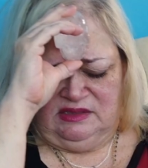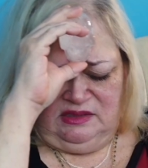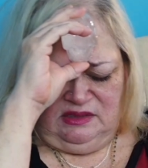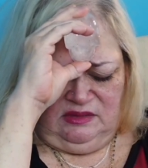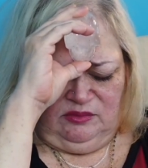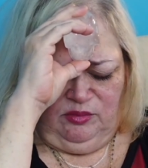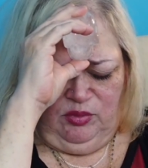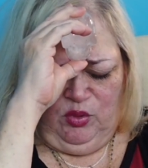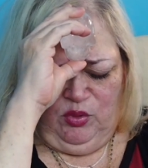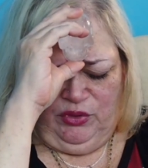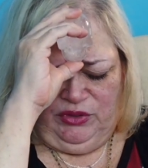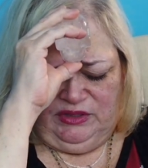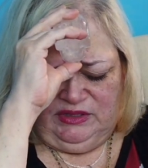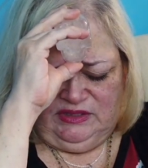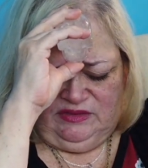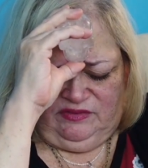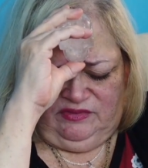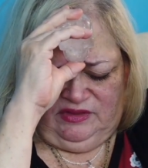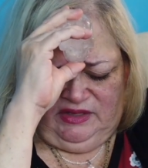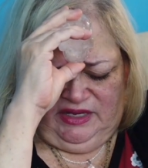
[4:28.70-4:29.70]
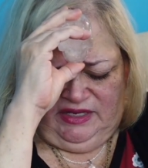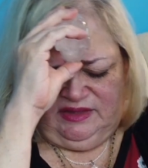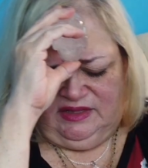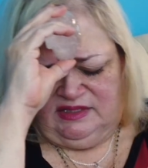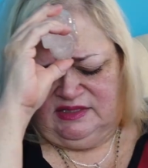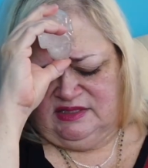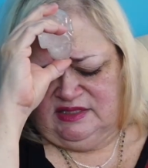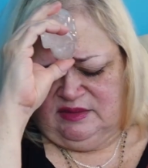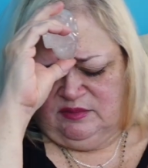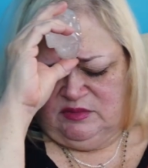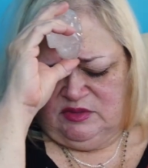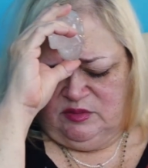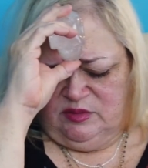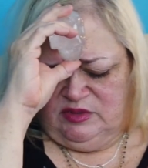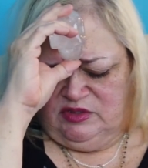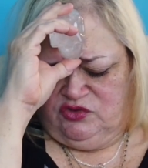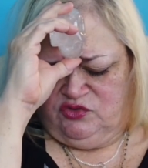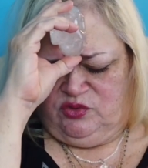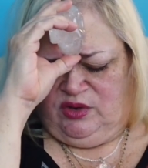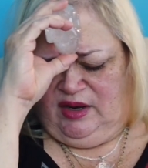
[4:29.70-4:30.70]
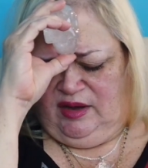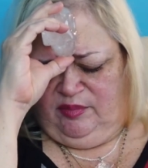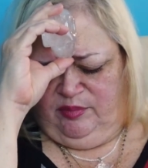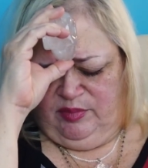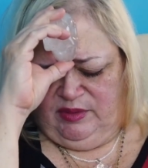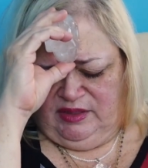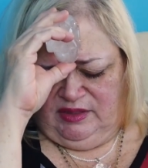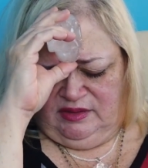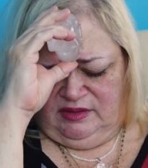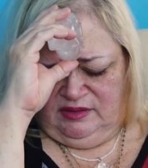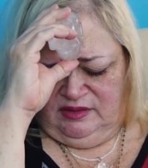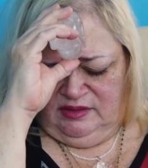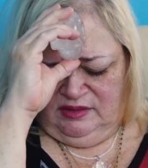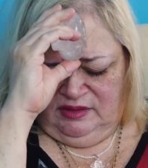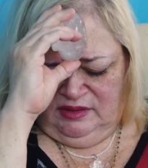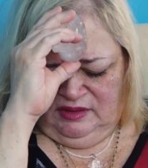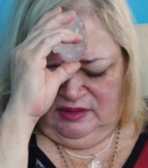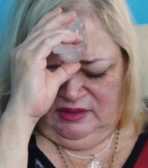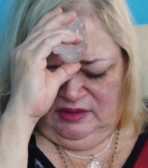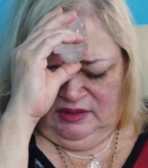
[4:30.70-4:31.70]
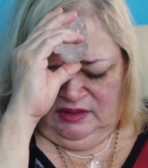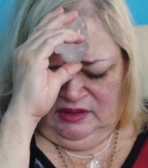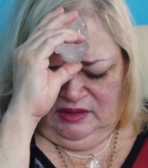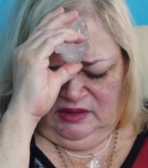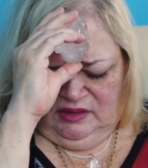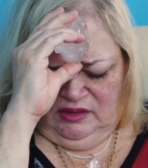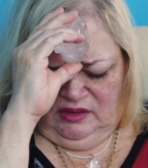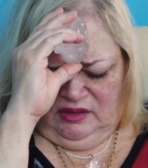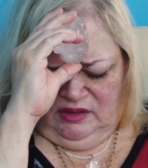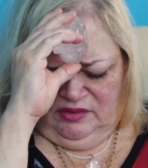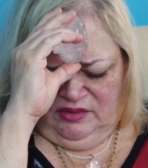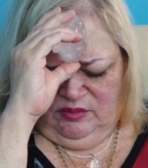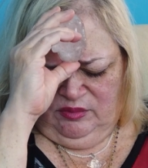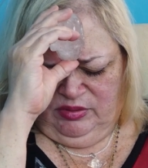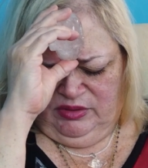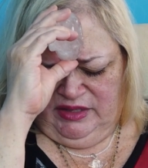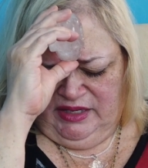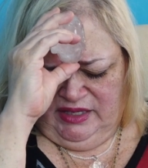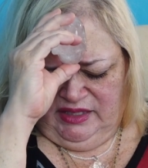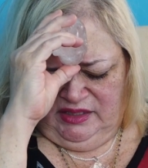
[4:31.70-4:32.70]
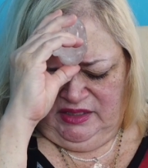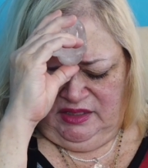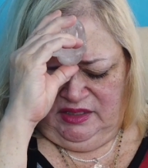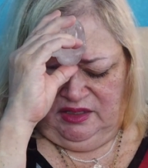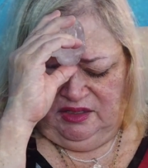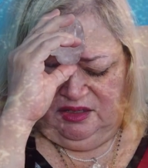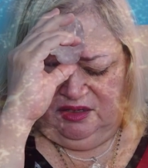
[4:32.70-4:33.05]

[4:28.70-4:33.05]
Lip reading: little points of light that seem to be dropping on the planet,